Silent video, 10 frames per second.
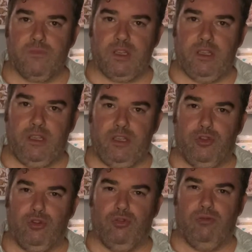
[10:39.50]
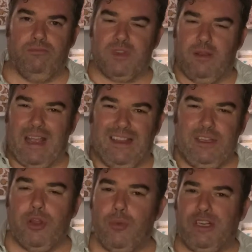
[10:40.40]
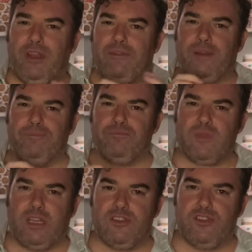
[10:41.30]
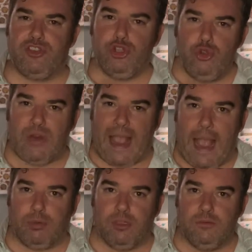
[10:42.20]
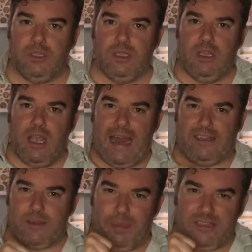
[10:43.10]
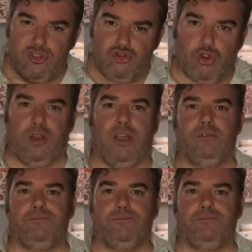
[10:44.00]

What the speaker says: you know when you have a stewed apple and it's a bit stronger